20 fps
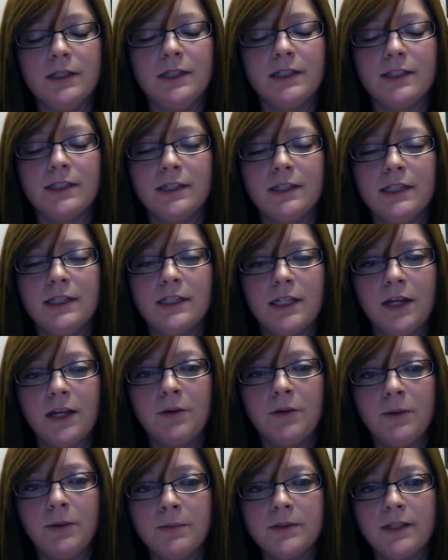that's listed
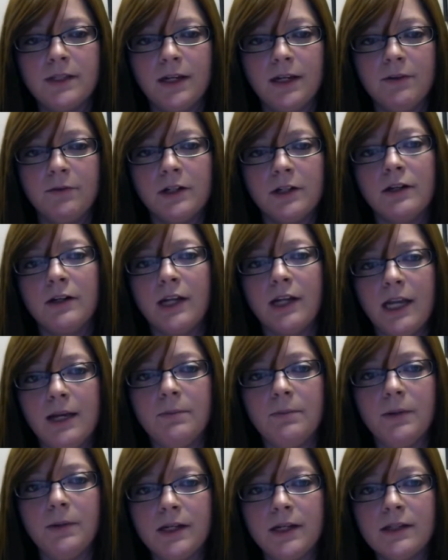on the website for your
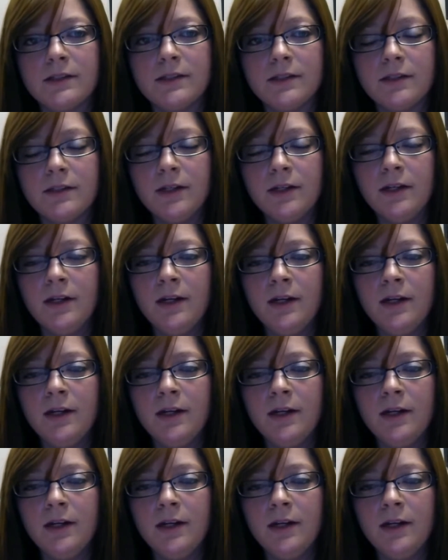campus.